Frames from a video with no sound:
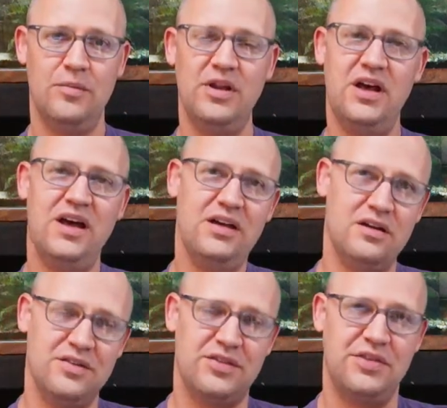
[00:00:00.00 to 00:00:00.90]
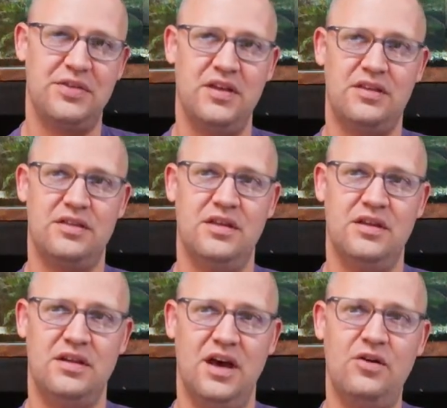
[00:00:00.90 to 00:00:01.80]
I mean, I honestly think
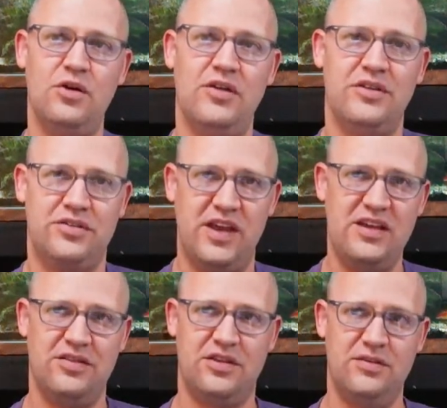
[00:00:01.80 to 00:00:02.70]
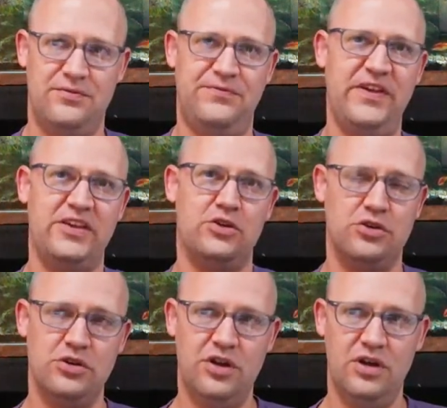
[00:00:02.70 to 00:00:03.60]
that, I don't know how this tank is
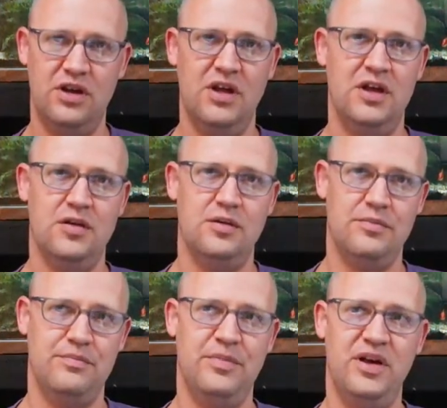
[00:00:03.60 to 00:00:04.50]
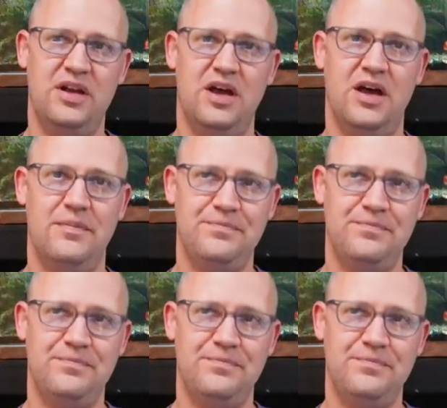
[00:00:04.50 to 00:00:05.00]
configured, but